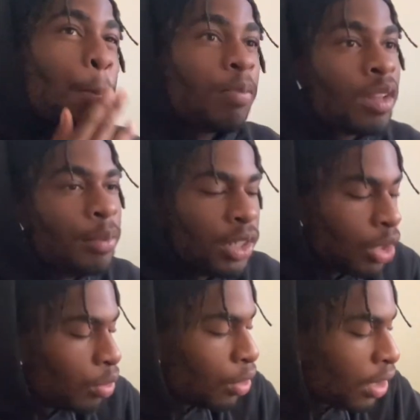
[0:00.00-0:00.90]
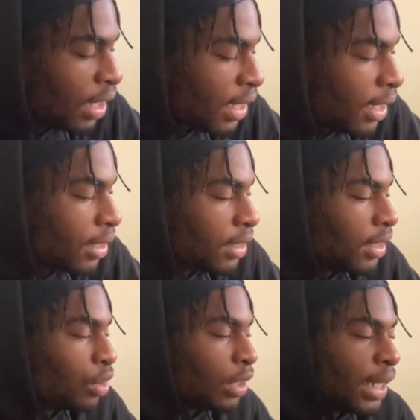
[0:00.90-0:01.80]
But overall, I get his
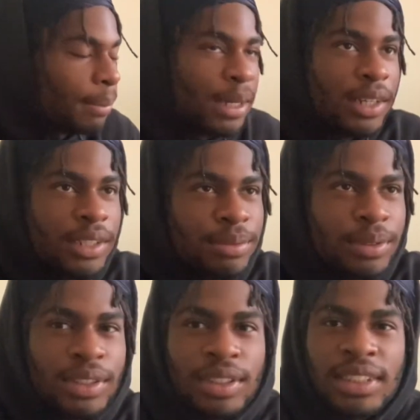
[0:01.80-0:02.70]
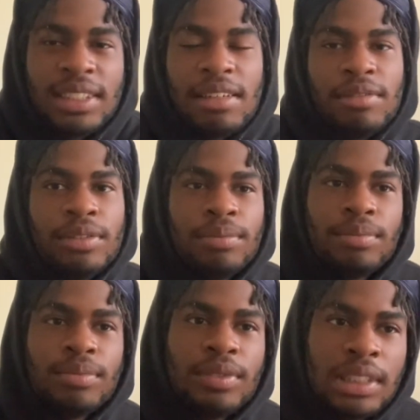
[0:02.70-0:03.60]
diss track about a
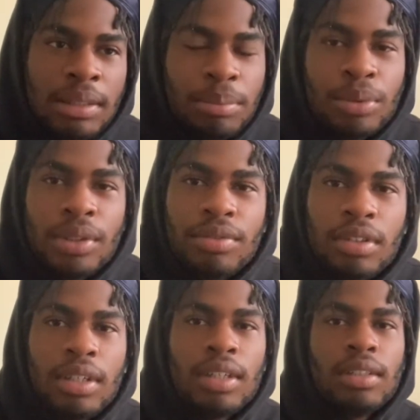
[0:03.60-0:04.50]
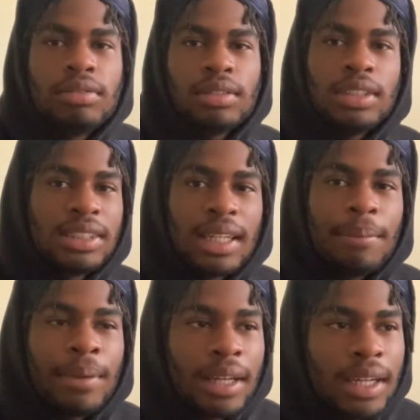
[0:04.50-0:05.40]
7.5. It's not
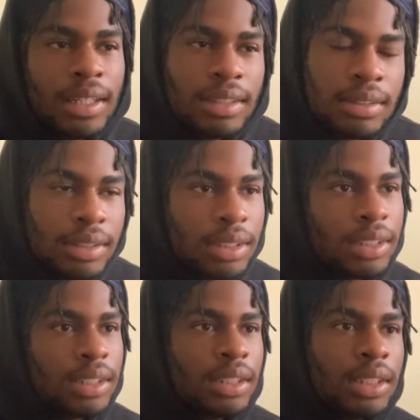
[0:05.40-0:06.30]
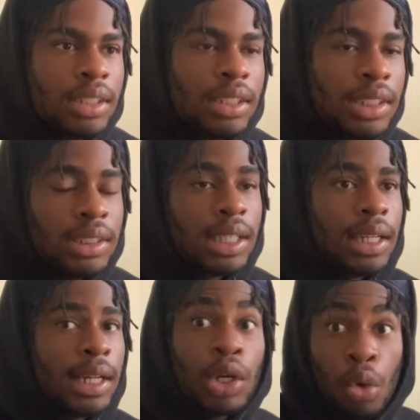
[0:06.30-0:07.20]
bad. It's not
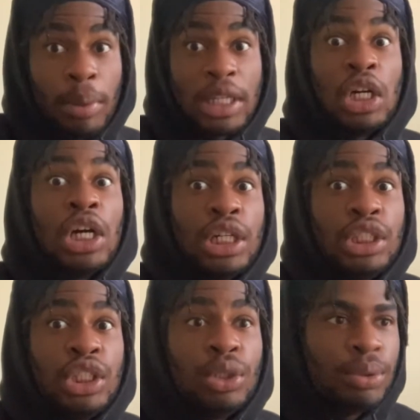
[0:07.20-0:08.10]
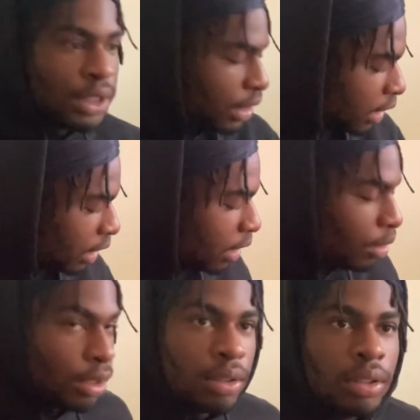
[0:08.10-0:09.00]
like, oh my god, he killed this nigga, you
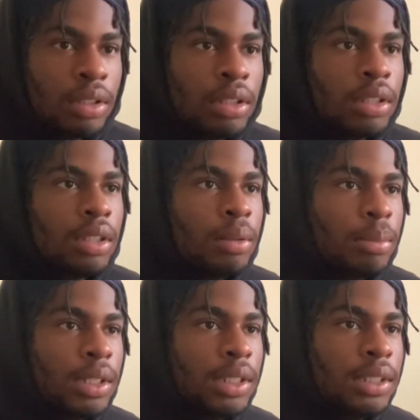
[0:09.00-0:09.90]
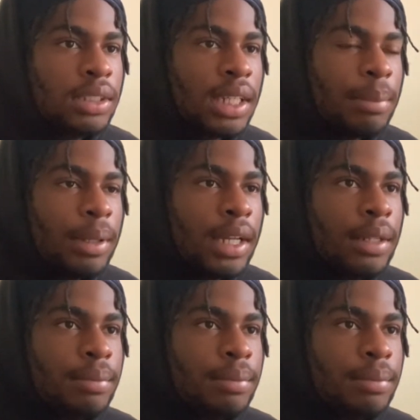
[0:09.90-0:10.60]
know. But it's not bad.